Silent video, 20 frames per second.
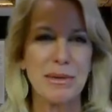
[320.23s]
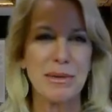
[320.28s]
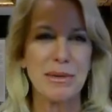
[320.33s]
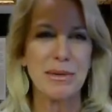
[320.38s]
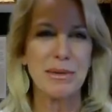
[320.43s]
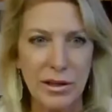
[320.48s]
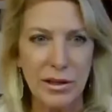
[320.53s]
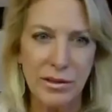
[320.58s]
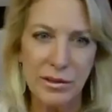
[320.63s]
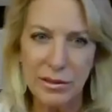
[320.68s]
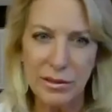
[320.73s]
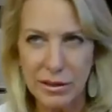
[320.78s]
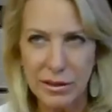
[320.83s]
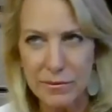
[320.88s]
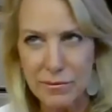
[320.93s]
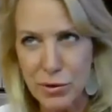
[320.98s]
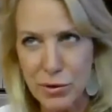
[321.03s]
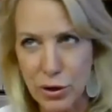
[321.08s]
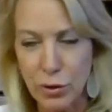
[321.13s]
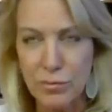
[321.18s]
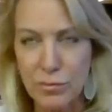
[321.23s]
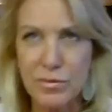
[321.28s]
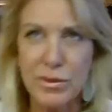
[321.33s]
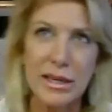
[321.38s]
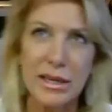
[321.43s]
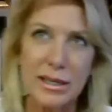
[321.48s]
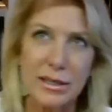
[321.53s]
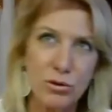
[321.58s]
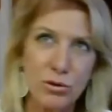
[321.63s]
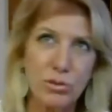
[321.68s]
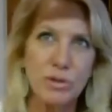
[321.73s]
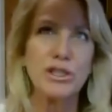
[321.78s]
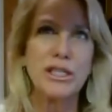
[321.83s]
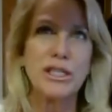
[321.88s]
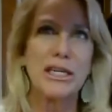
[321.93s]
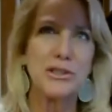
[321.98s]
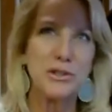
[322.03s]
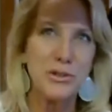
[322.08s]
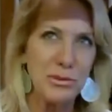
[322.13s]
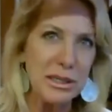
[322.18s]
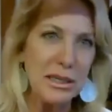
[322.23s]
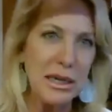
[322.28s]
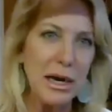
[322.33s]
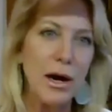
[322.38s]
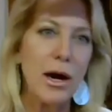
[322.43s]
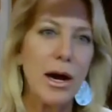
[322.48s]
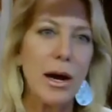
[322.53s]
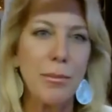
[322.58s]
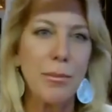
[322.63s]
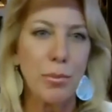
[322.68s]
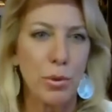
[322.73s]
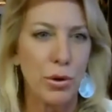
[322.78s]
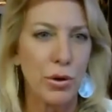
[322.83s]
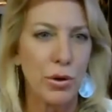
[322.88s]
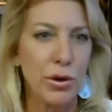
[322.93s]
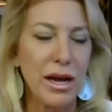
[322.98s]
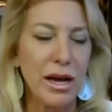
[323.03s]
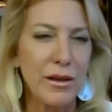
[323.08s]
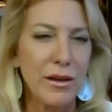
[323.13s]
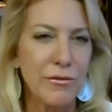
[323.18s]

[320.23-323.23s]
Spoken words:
I think that the trajectory upward,